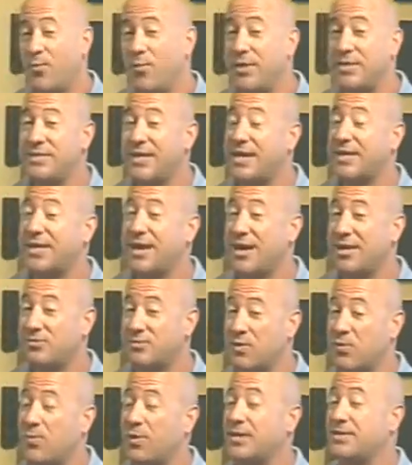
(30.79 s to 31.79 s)
We take
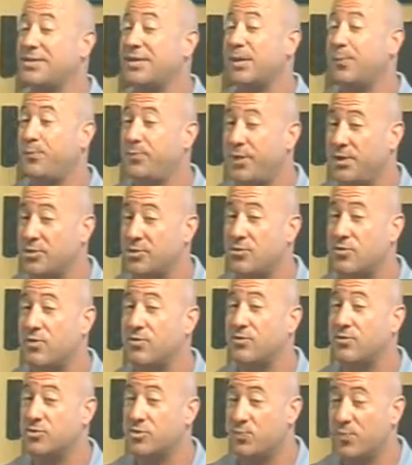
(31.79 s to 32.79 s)
X-ray. We want to take a
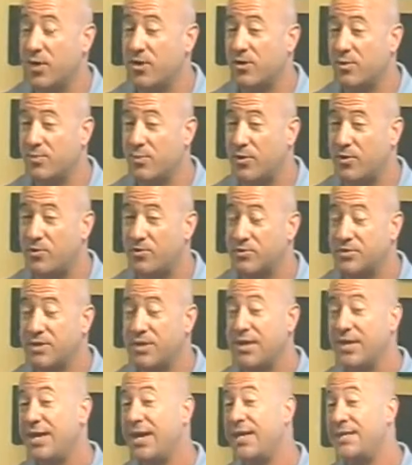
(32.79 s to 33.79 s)
picture of your spinal bones
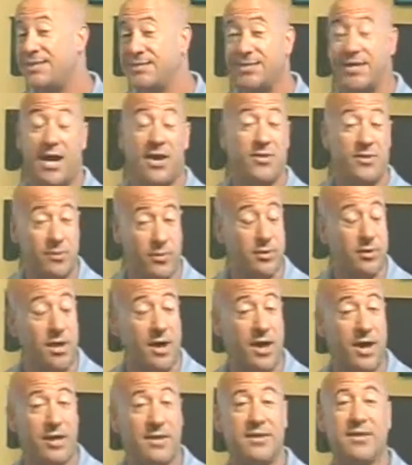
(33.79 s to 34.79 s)
and see how they're
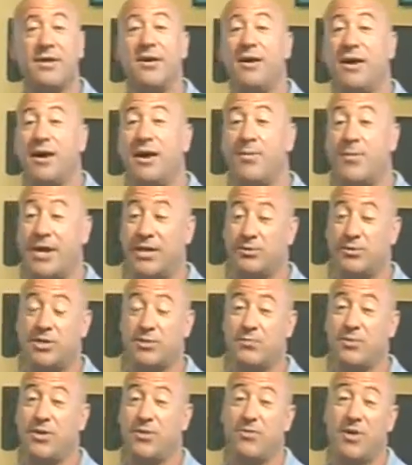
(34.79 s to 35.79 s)
aligned.
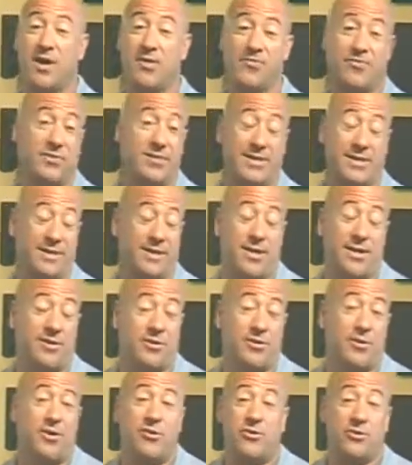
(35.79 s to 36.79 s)
X-ray has been around for
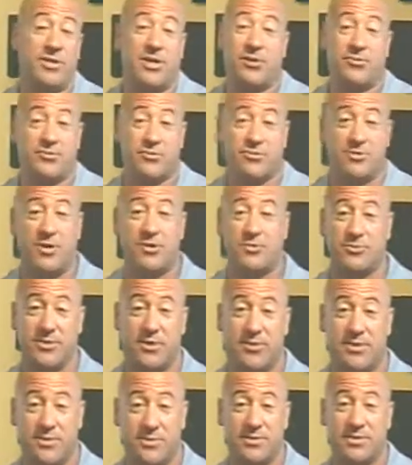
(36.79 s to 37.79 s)
100 years or so,
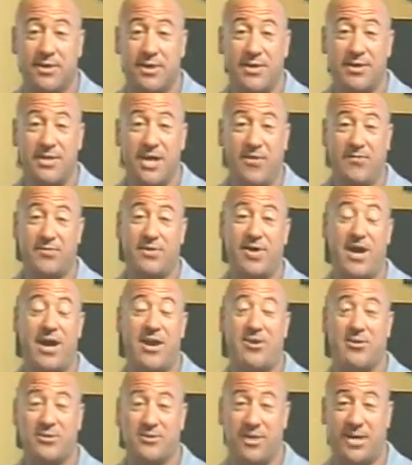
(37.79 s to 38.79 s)
so it's definitely
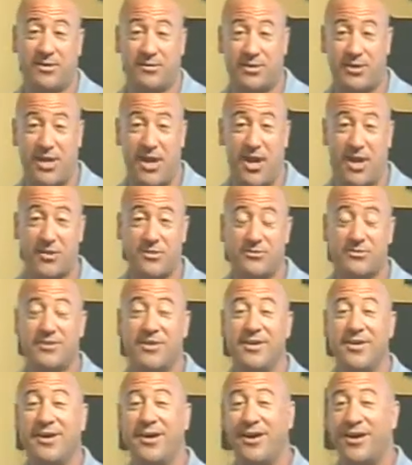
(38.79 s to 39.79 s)
higher tech than
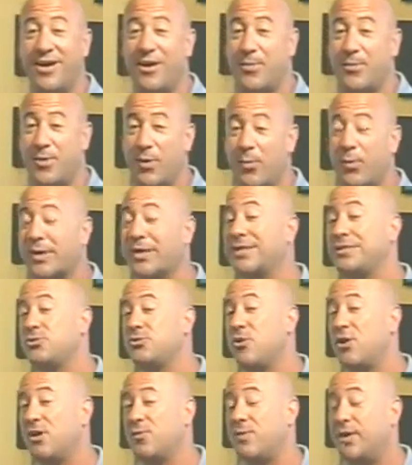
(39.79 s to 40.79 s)
hands. But we're going to
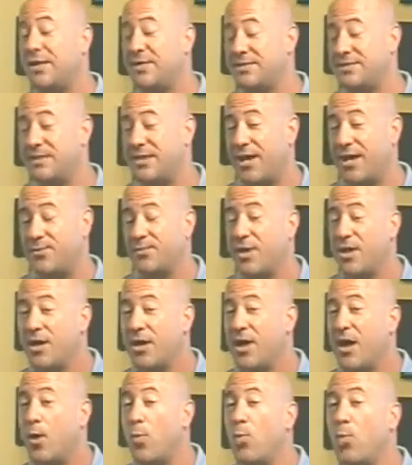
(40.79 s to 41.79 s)
talk about it today.
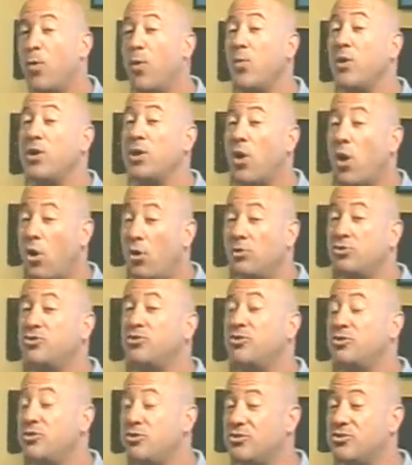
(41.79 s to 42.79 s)
What we
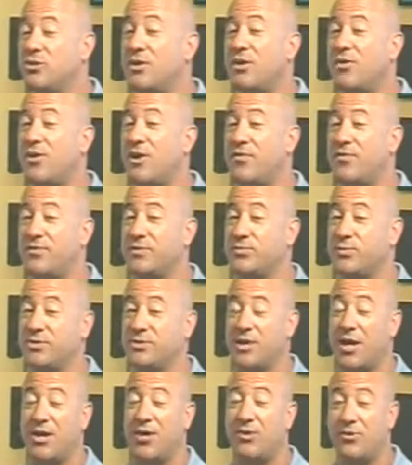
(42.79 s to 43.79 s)
also use in our office,
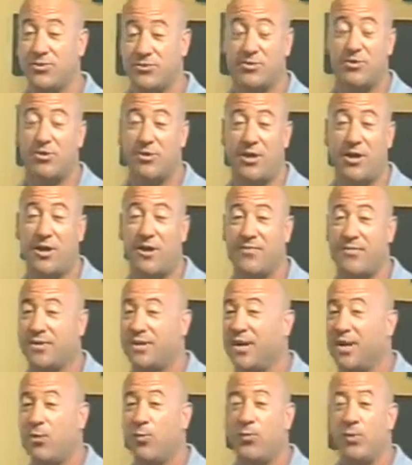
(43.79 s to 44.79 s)
which I also love
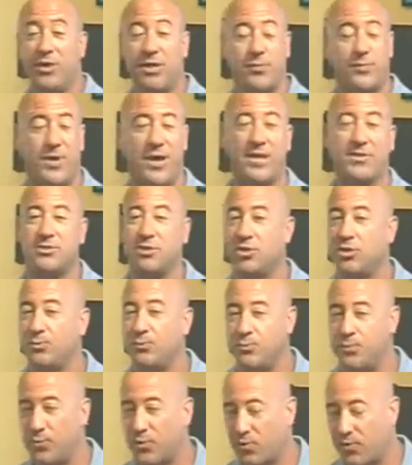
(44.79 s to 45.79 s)
and really paints a
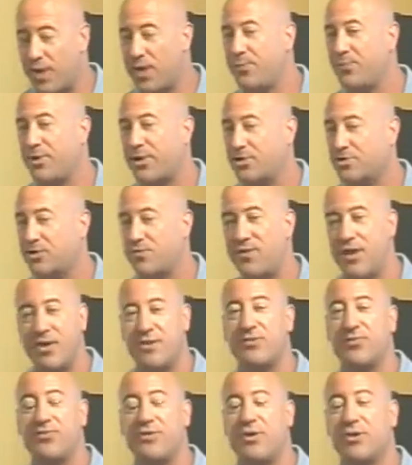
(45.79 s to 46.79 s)
great picture of how
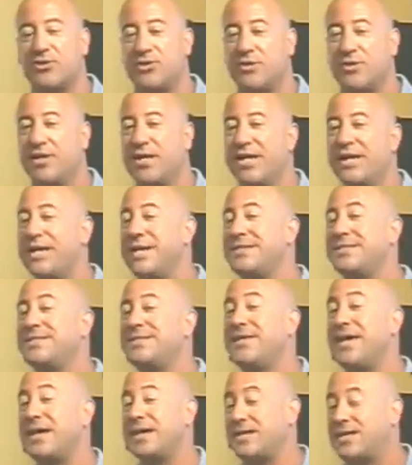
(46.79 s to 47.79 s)
you function,
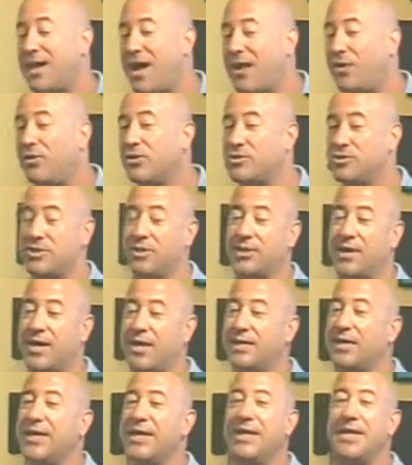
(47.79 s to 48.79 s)
is technology
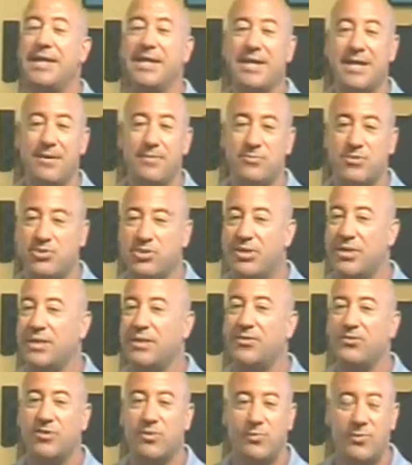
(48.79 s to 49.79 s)
like
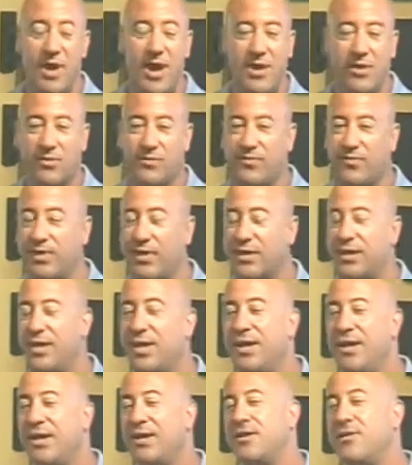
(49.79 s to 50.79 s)
EMG and thermography.
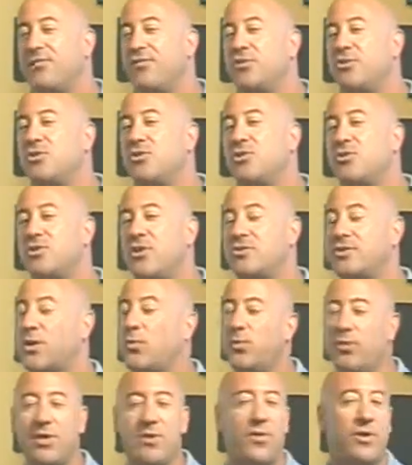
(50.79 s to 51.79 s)
And in future shows,
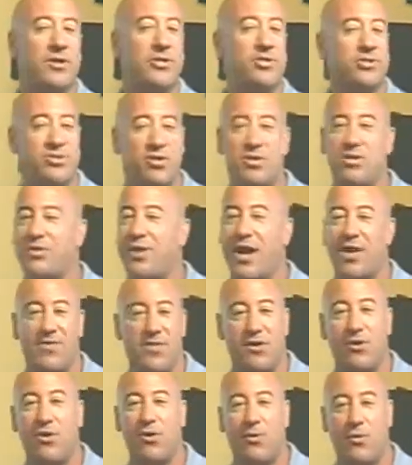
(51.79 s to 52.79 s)
I really want to show you how
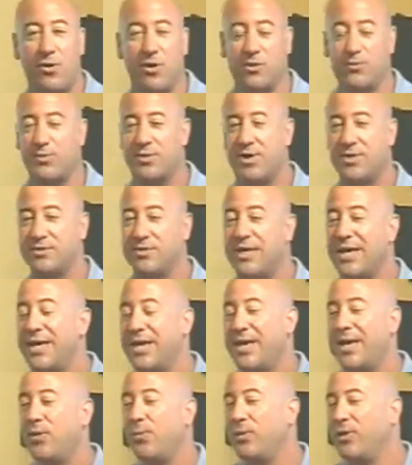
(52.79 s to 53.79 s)
that all works, because
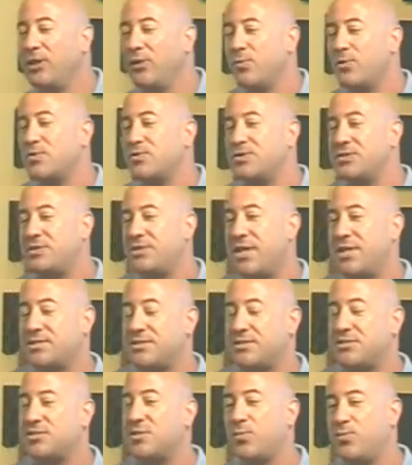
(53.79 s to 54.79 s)
it really what
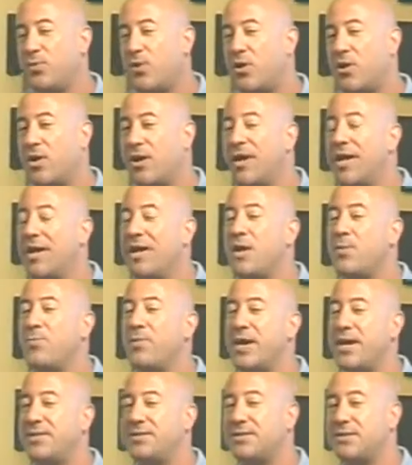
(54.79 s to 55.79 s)
sets us apart
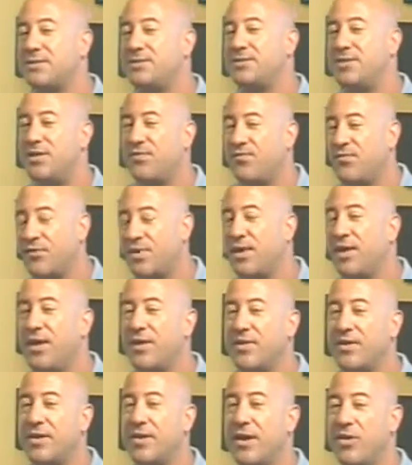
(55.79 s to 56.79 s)
and makes us different
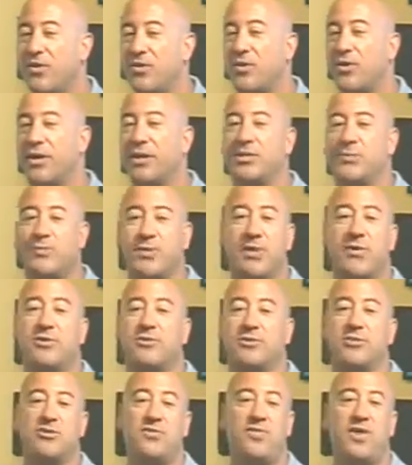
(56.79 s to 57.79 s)
than other
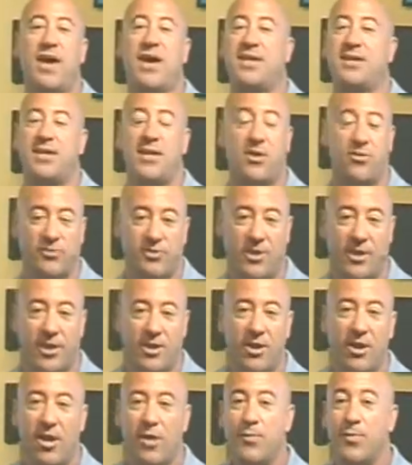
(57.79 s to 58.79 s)
experiences you've had in
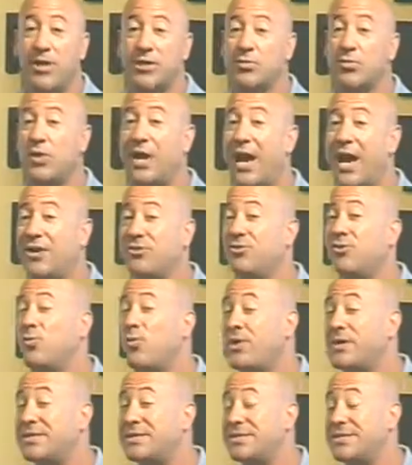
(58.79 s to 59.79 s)
healthcare, because we
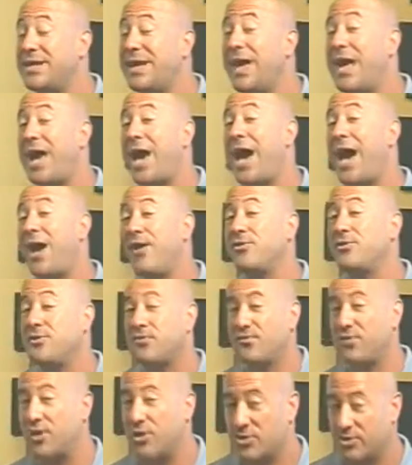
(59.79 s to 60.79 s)
actually want to see how
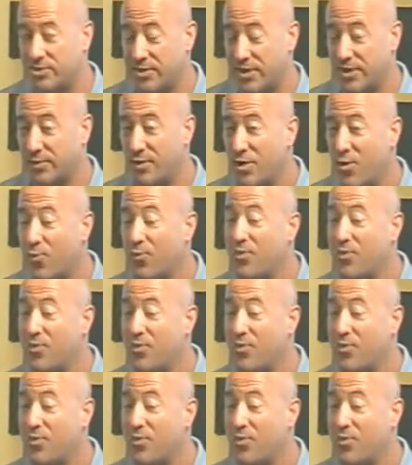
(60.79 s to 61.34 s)
you're functioning.